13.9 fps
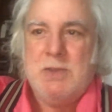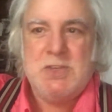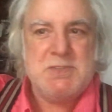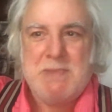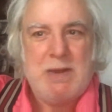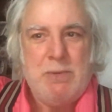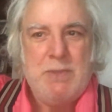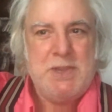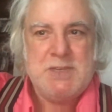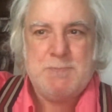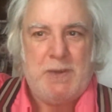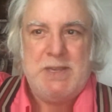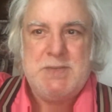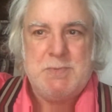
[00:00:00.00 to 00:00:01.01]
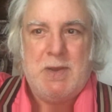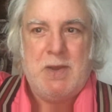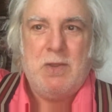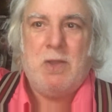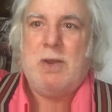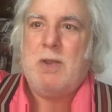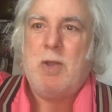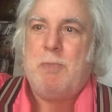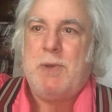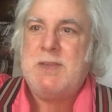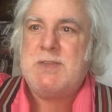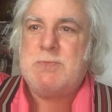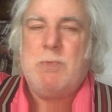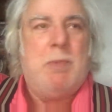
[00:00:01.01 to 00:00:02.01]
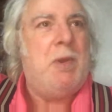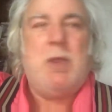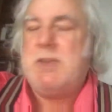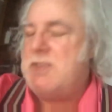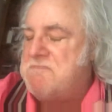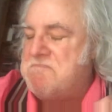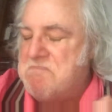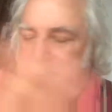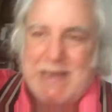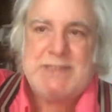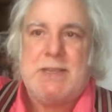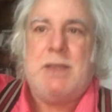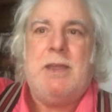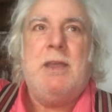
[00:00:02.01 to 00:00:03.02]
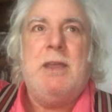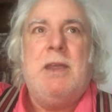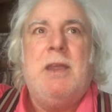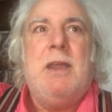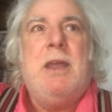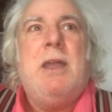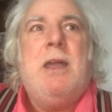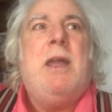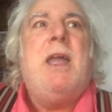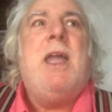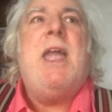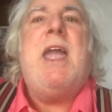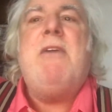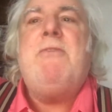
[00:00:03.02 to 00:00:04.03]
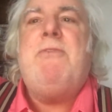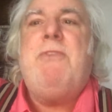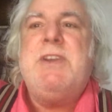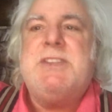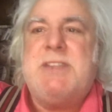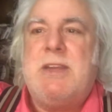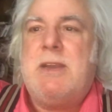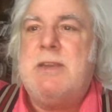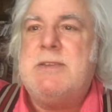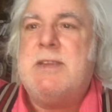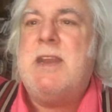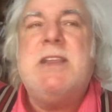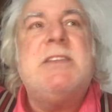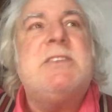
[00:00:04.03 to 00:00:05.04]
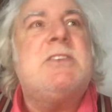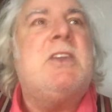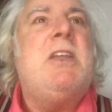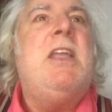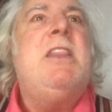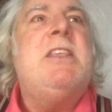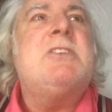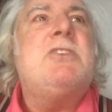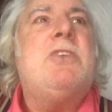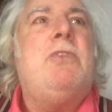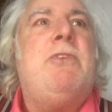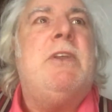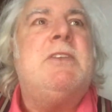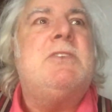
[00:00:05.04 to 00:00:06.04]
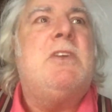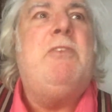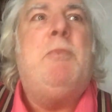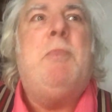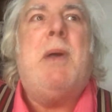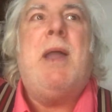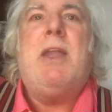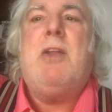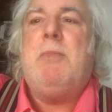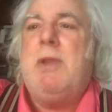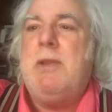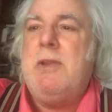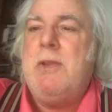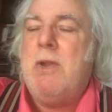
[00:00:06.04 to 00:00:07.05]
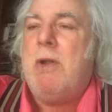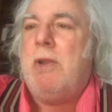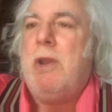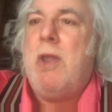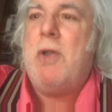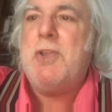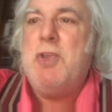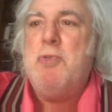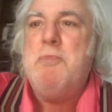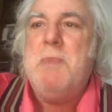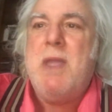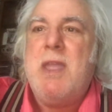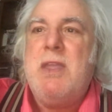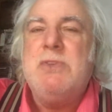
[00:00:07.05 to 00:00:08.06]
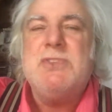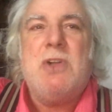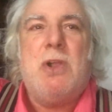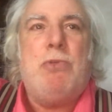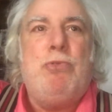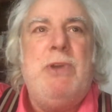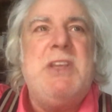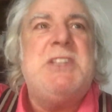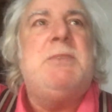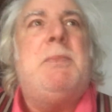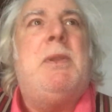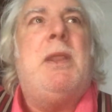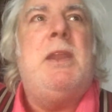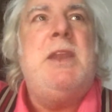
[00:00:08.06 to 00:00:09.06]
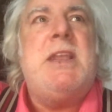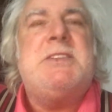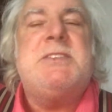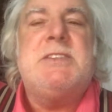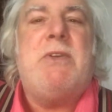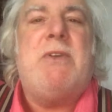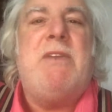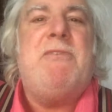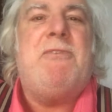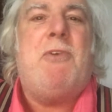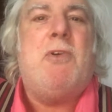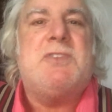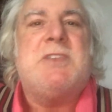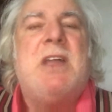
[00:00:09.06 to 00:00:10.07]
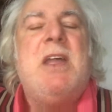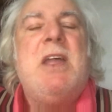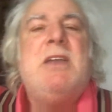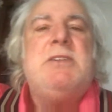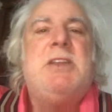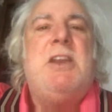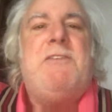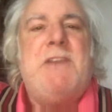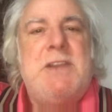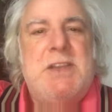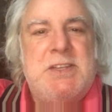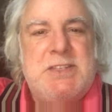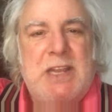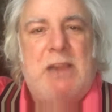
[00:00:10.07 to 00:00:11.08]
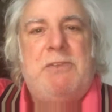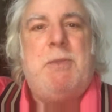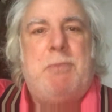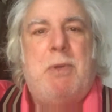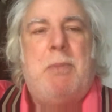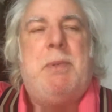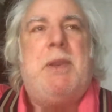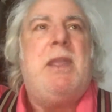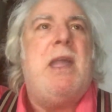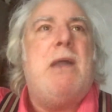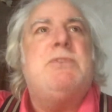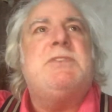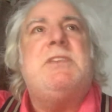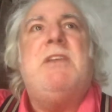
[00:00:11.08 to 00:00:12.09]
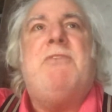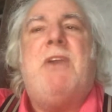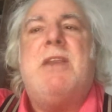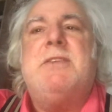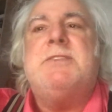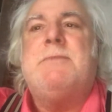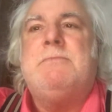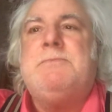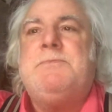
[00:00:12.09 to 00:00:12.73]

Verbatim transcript: doesn't matter whether it's policeman or not, or policewoman, or it doesn't matter. Every citizen in this, in this country is covered by common law. law. You may use all reasonable and necessary force to defend yourself, your property, your house, and your friends.